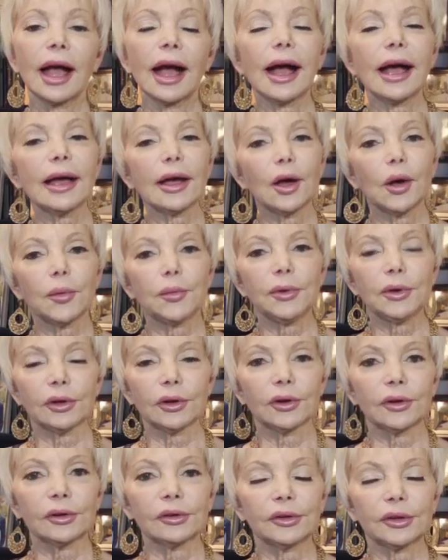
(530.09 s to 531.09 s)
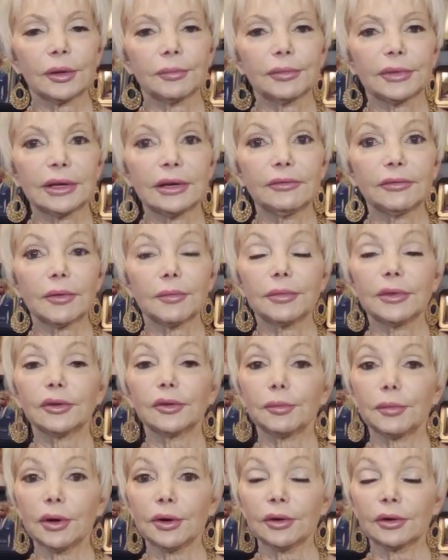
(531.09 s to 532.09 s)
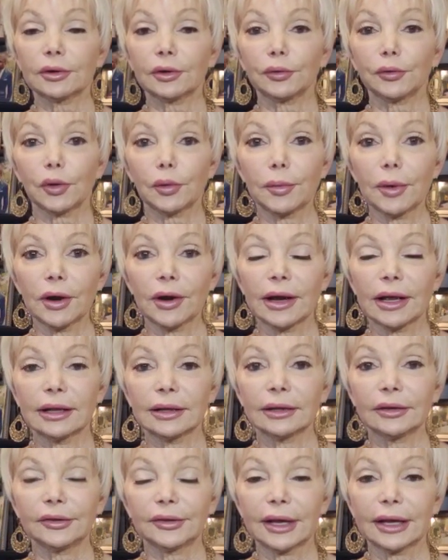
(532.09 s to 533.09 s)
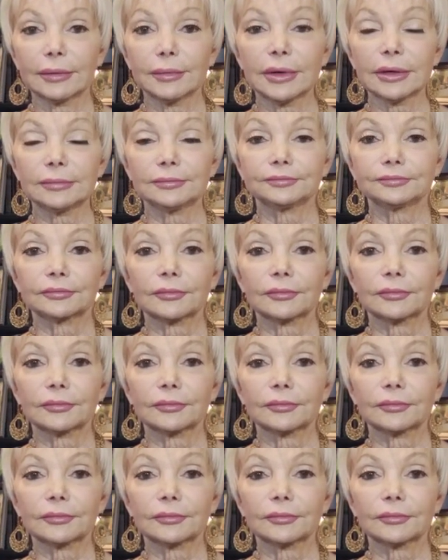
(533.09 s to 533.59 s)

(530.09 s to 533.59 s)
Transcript: I hope you learned something from this Miracles with Mary Ellen segment.